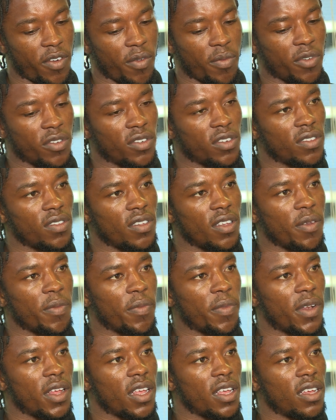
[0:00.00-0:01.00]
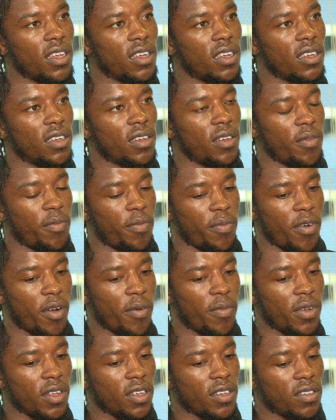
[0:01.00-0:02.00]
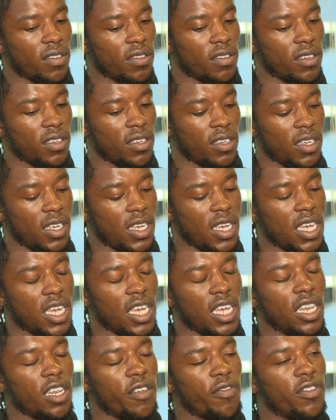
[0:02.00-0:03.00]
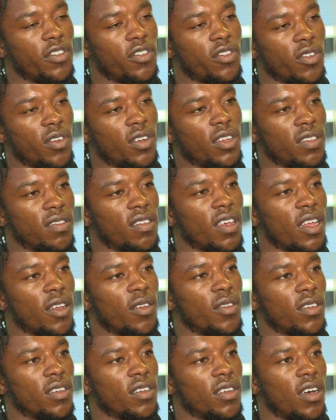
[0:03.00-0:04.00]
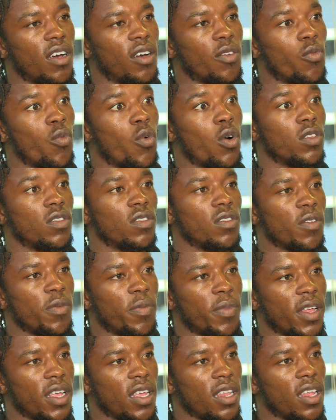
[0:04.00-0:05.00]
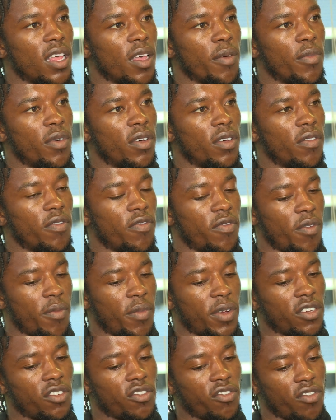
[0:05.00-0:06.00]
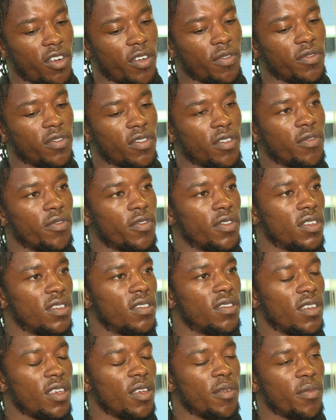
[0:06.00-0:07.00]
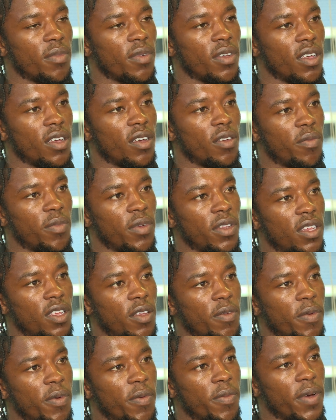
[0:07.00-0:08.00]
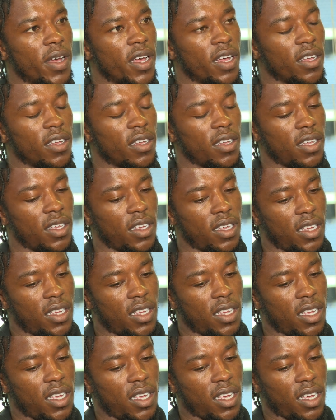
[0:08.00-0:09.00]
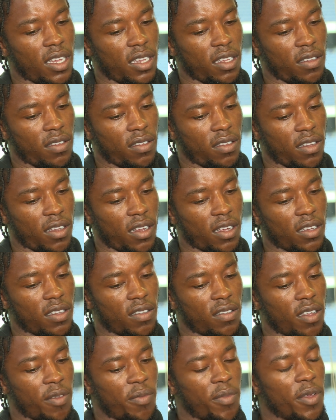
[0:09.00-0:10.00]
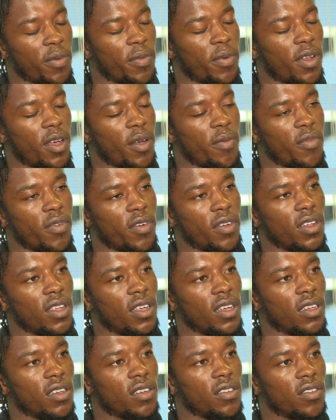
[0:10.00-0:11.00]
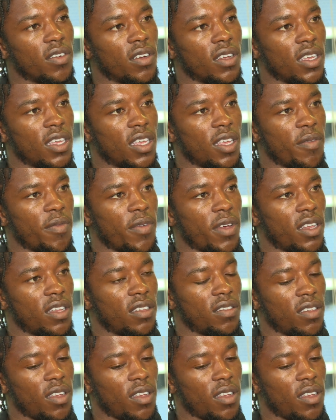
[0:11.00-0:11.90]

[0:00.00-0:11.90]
very much a team player. Probably as an individual, a 10, I'd want to play there, but for my strengths and for the team, it'd be deeper back. And it's, like you said, people like Brent are going to try and keep me out of